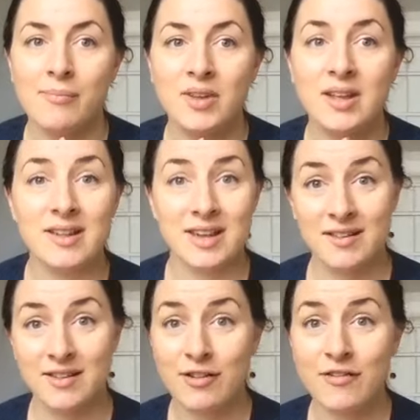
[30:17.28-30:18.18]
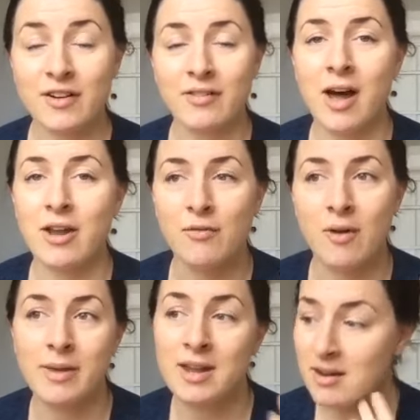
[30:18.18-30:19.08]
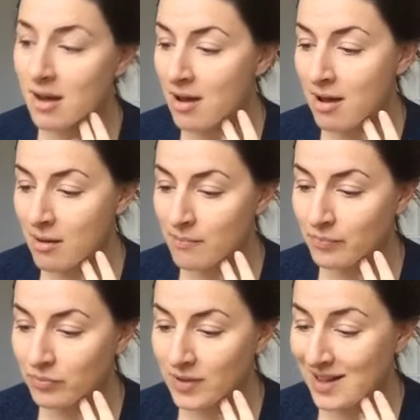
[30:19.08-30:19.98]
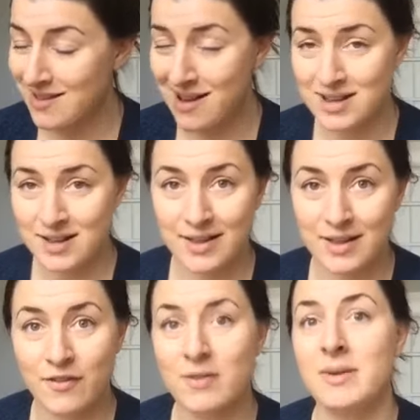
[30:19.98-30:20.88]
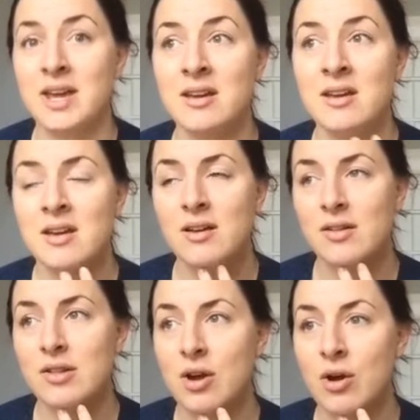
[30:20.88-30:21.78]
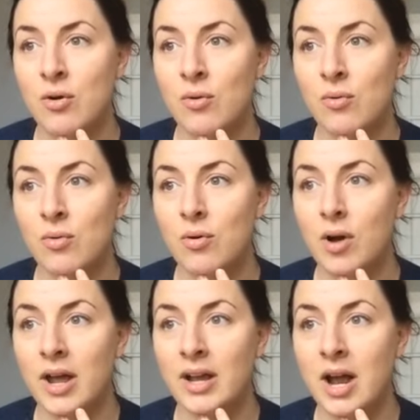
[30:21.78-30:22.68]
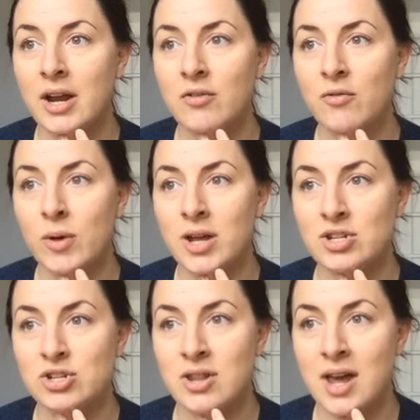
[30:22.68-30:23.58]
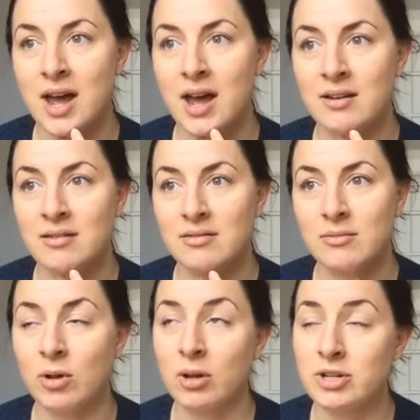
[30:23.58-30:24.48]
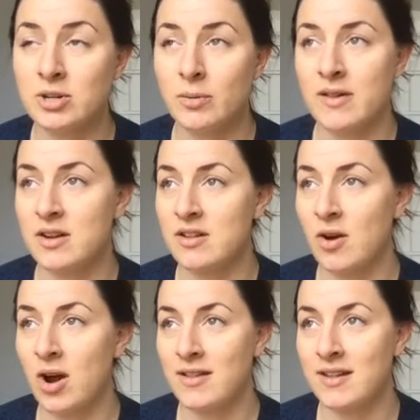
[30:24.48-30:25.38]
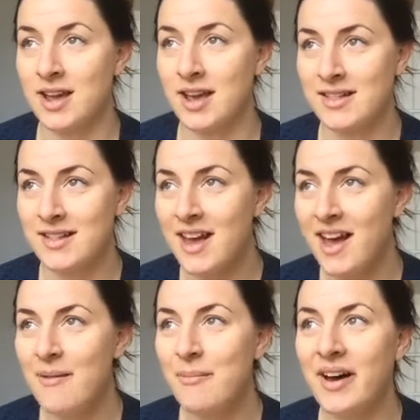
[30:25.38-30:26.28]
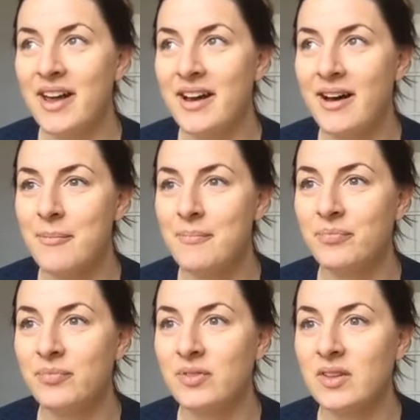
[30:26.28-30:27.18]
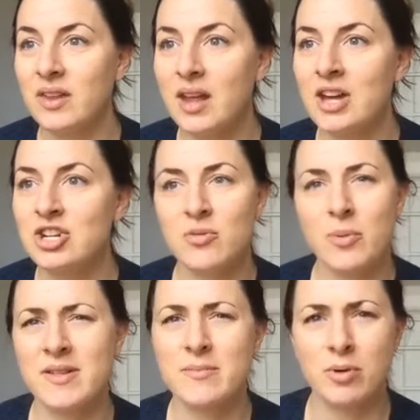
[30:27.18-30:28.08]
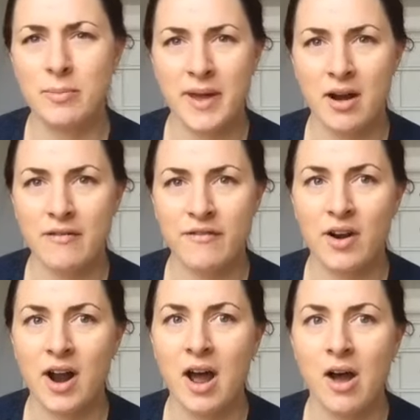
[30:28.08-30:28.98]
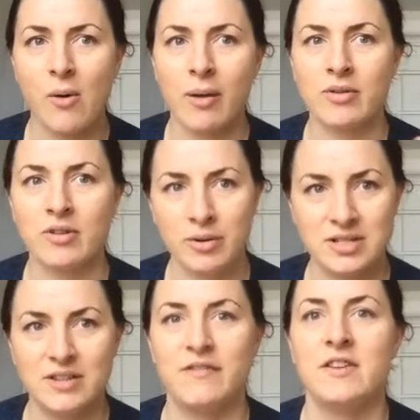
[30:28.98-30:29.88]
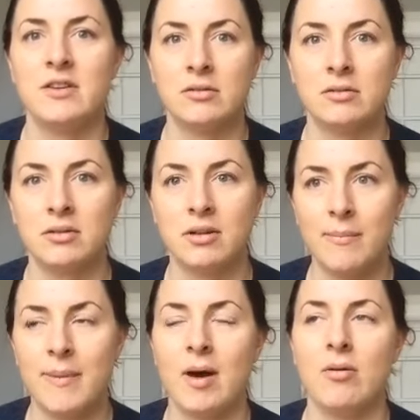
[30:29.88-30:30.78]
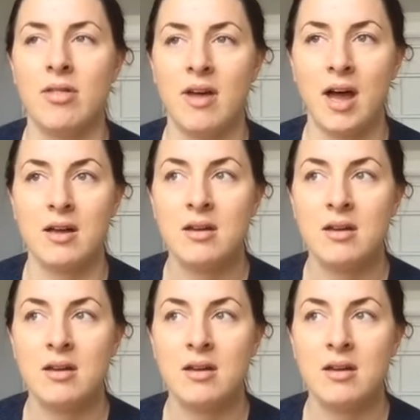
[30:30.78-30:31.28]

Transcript: It's easier for a lot of women. It's not easy for me. So I kind of wish that, well, I wish it wasn't as hard as it is, but I just wasn't prepared for how I was going to feel about that.